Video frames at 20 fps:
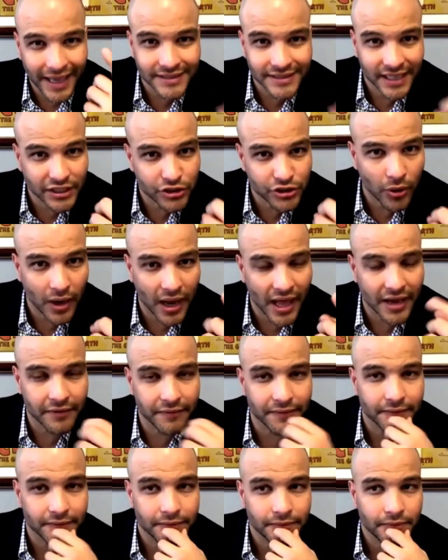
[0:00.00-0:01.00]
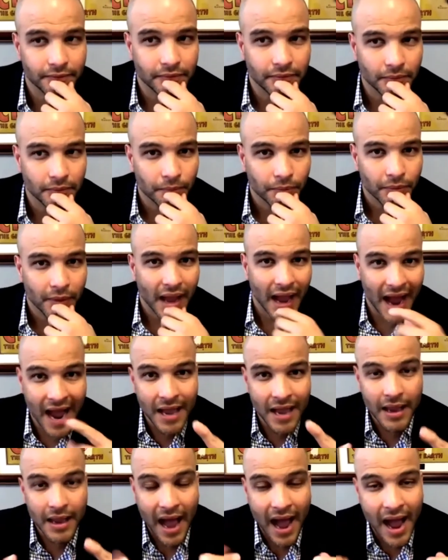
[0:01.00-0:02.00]
can change your life.
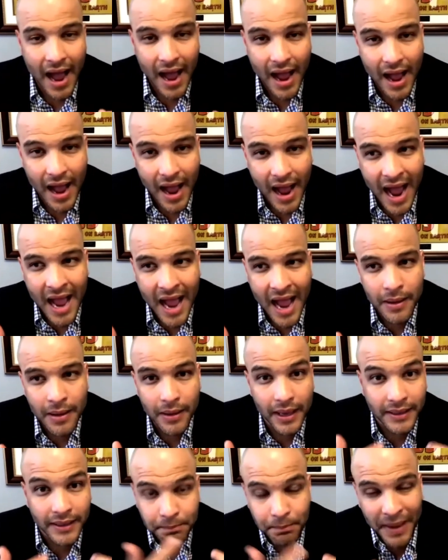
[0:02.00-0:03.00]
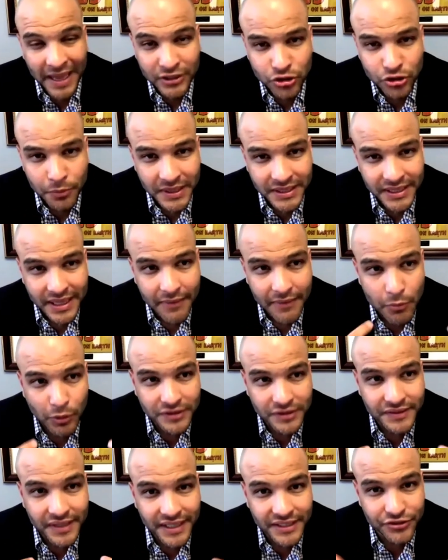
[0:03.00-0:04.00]
I, I, Pedro Bet-David
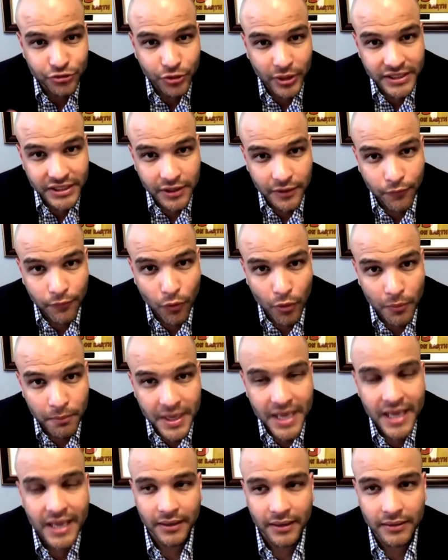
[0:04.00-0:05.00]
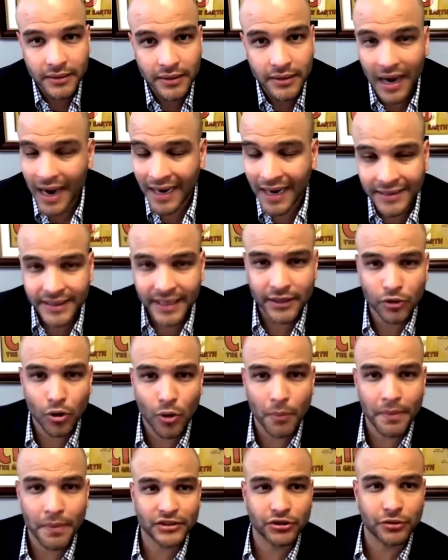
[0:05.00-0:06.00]
was an stranger for me. I didn't know